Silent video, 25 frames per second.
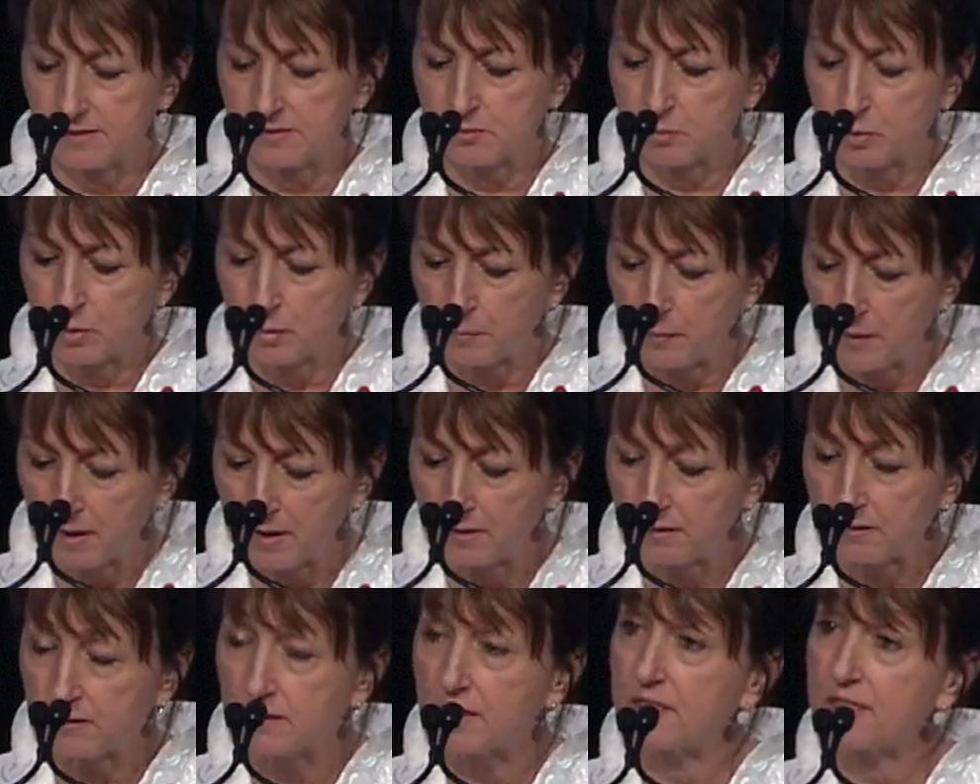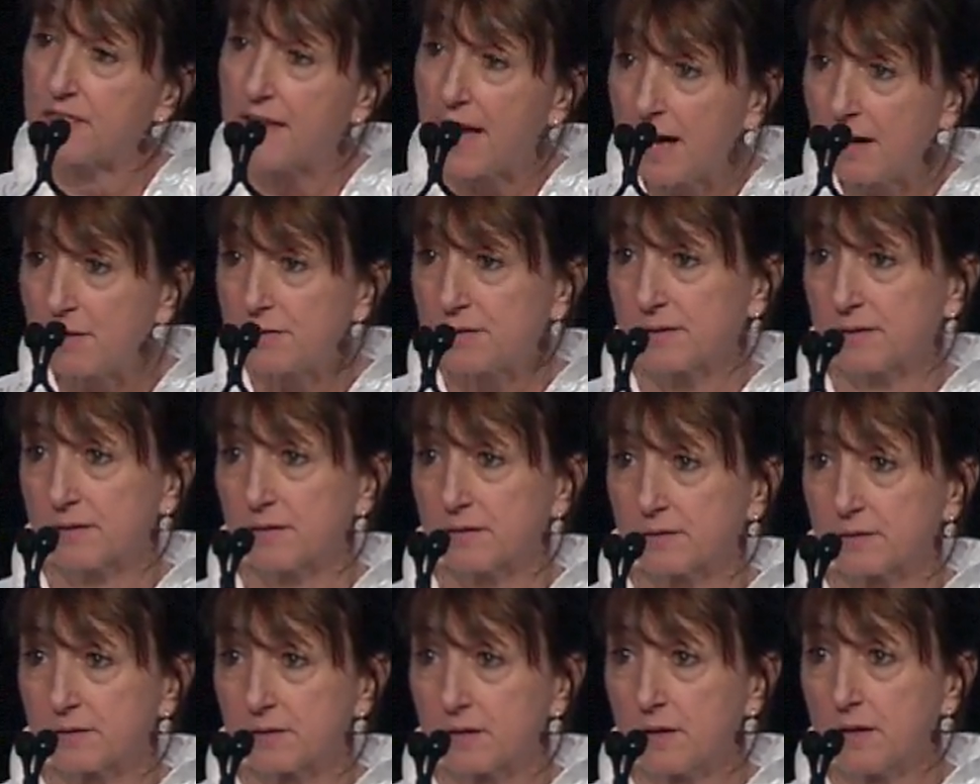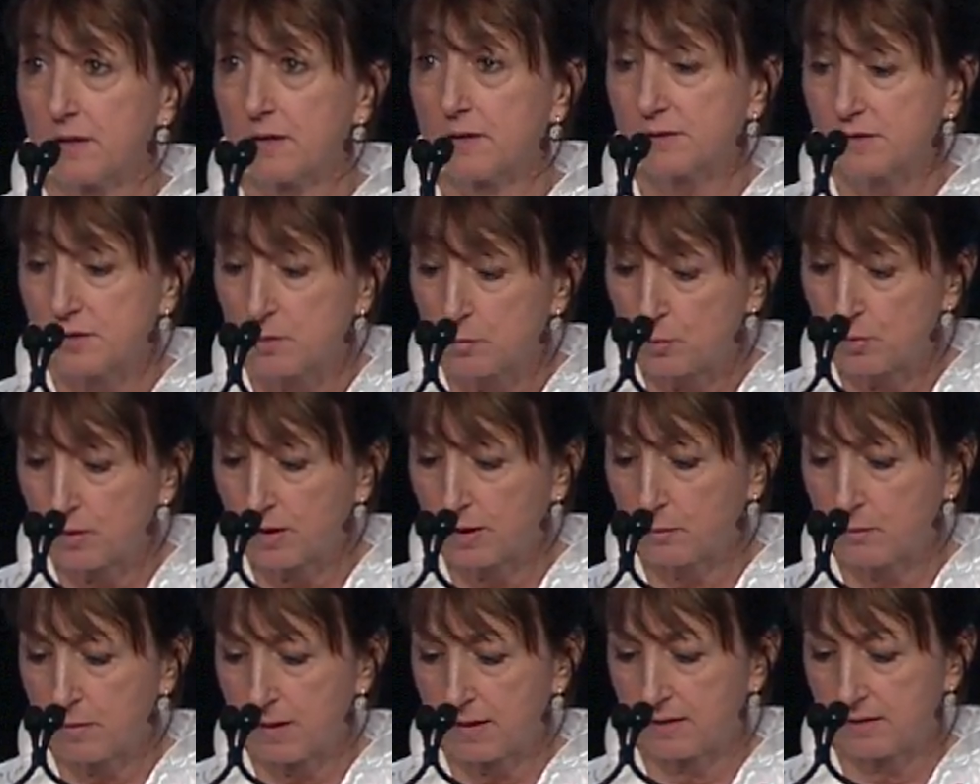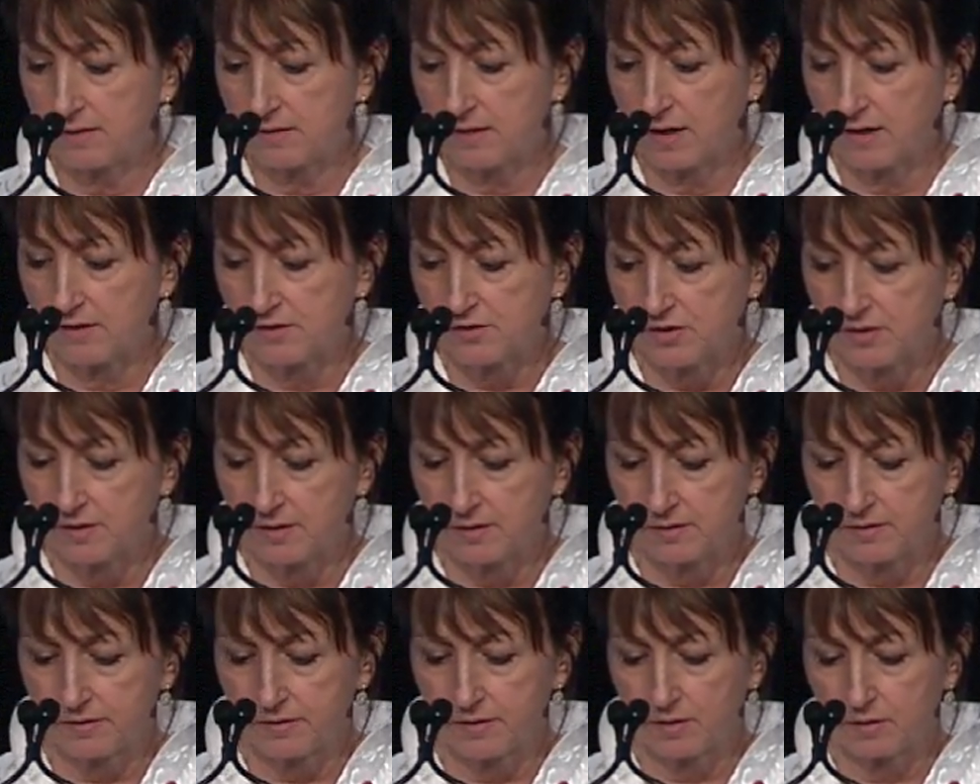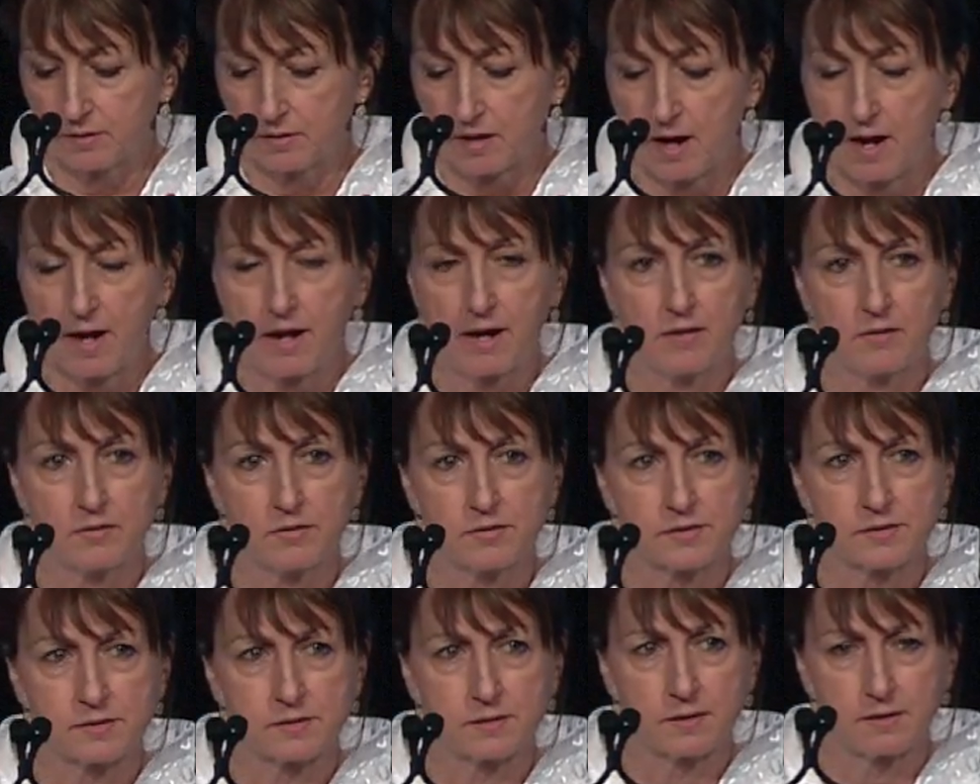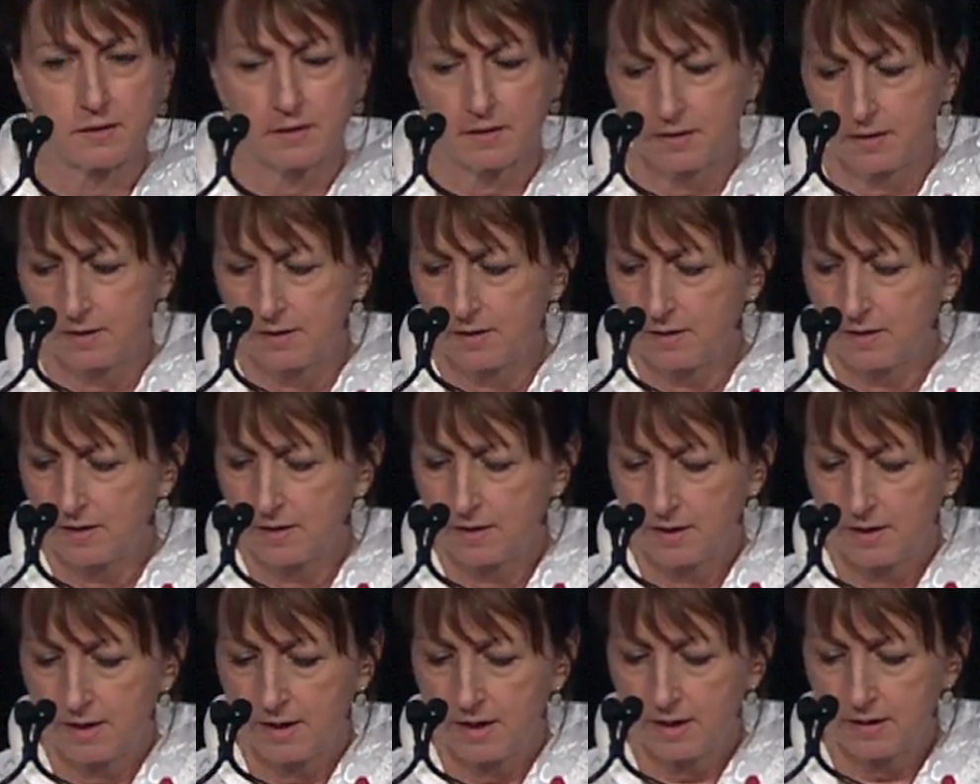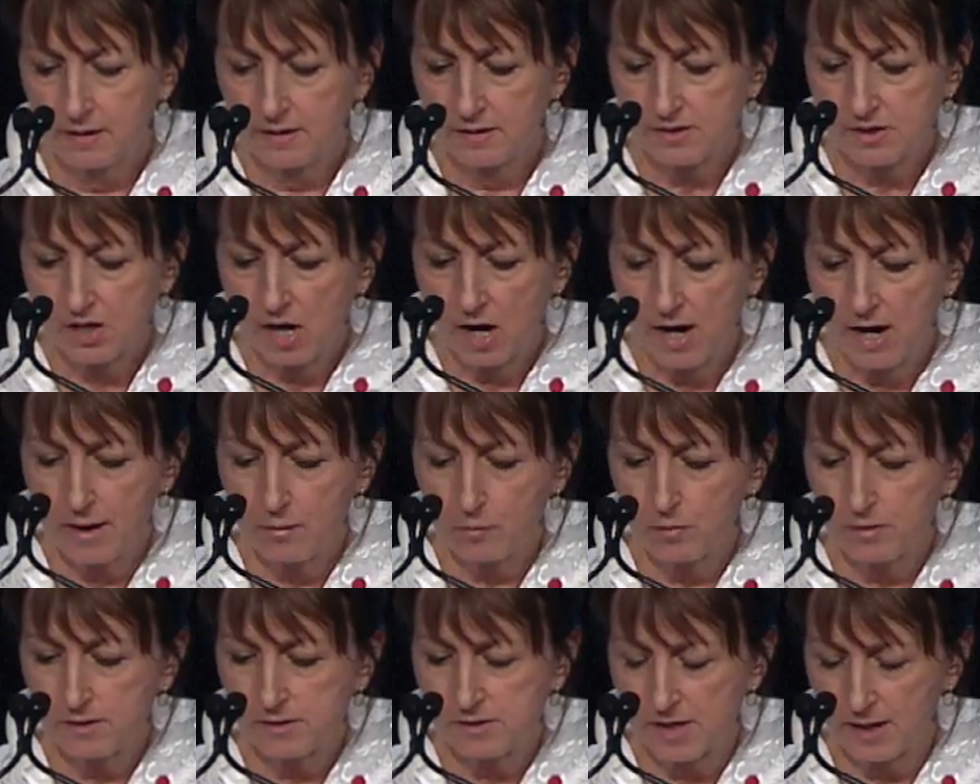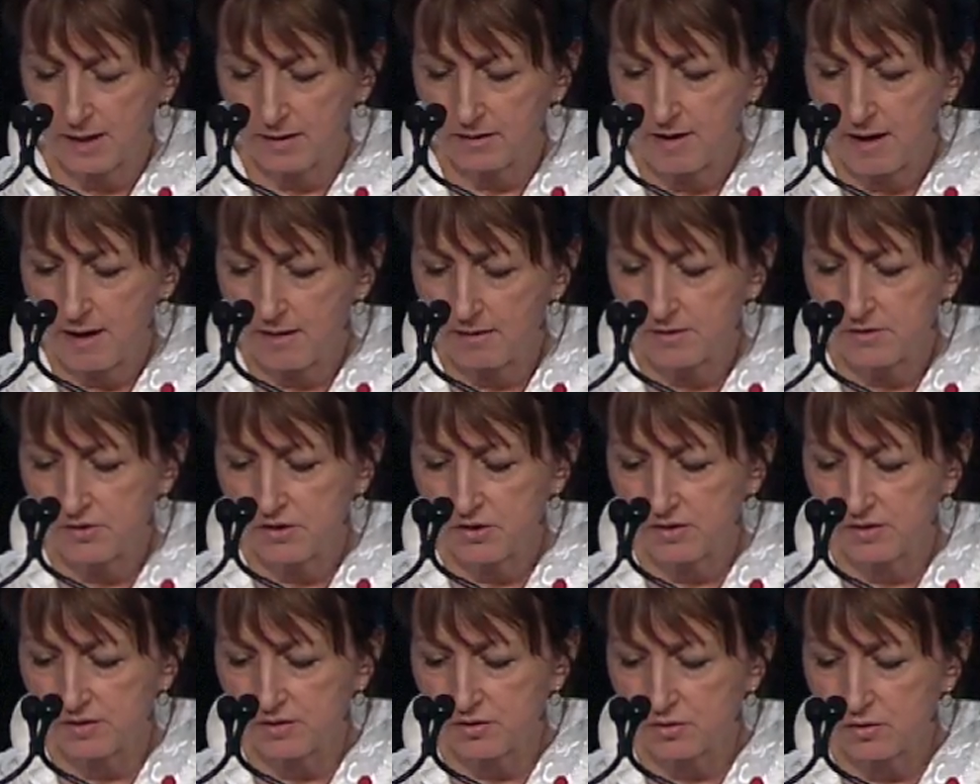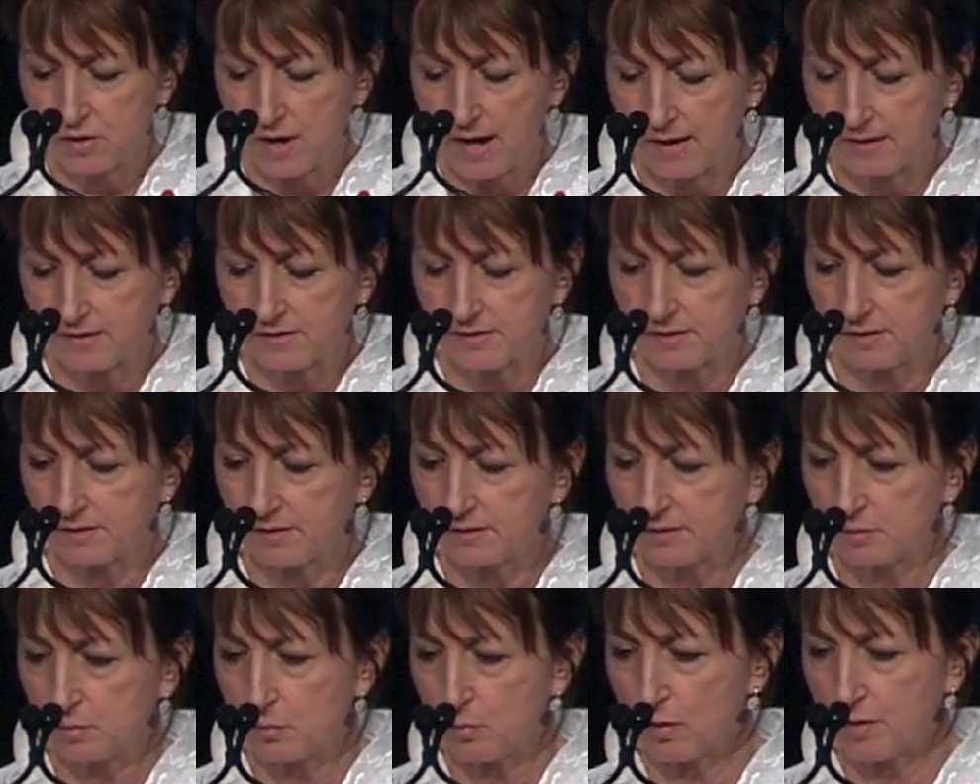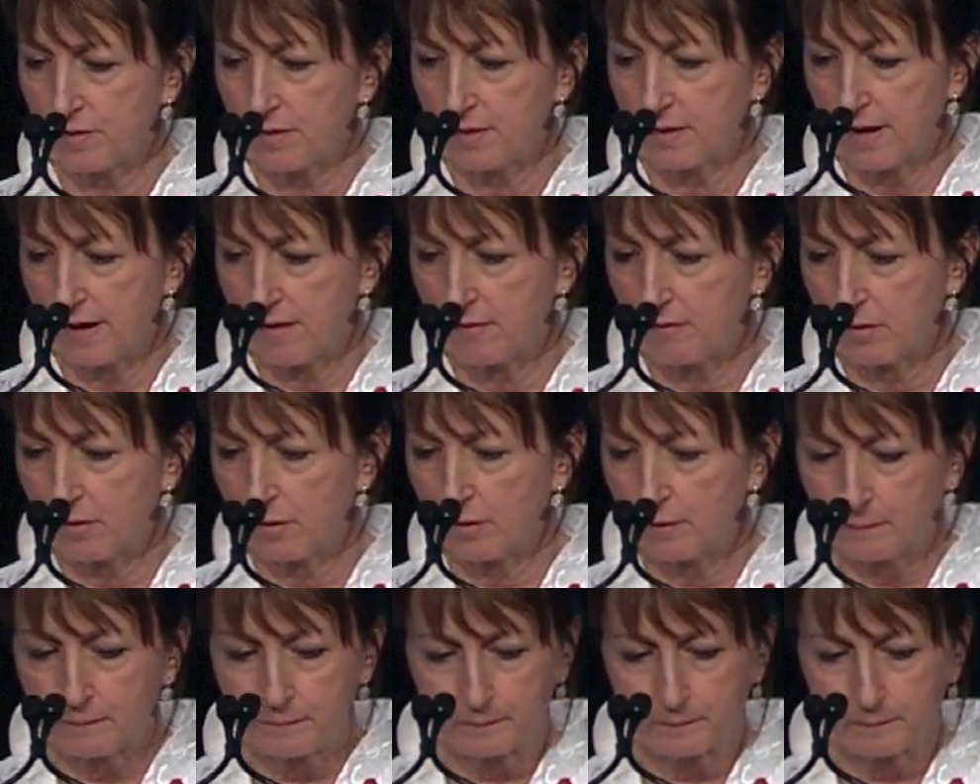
propelled thousands to bring meditation into their lives. In a time when technology distracts us more than ever,